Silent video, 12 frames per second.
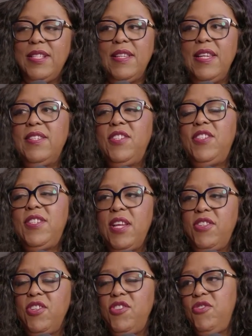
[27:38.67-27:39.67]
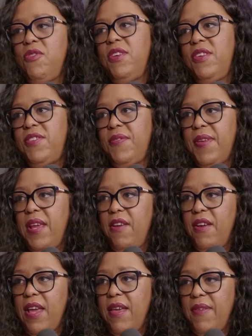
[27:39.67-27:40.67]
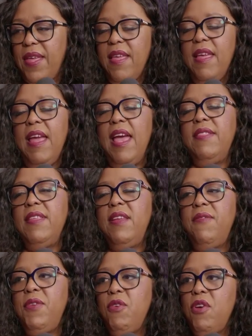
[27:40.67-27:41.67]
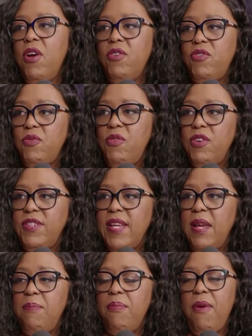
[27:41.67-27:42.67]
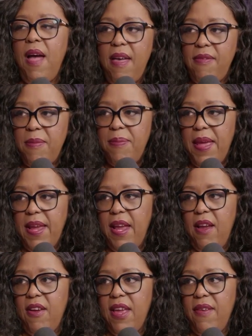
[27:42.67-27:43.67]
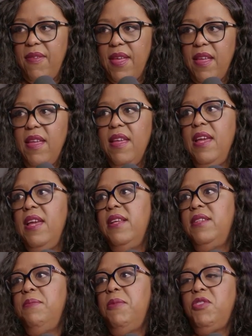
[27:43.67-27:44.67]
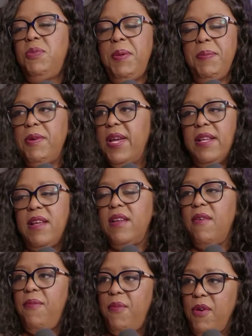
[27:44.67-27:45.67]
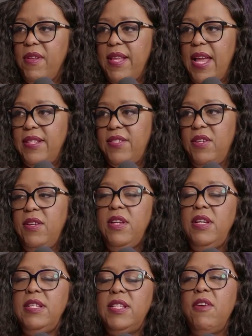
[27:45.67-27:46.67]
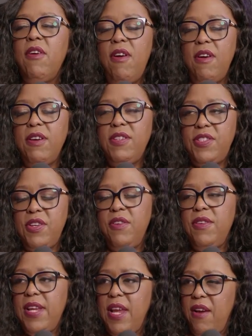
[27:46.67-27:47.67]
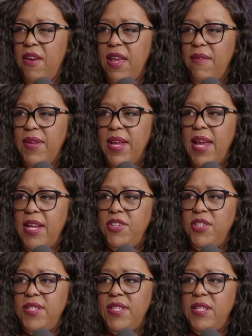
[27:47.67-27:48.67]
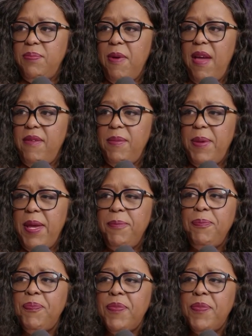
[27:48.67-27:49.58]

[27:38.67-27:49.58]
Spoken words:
It's such a shortage of caregiving. And then if you go towards a private pay caregiving, most people cannot afford that. No. So there are certain caregiving agencies, private pay,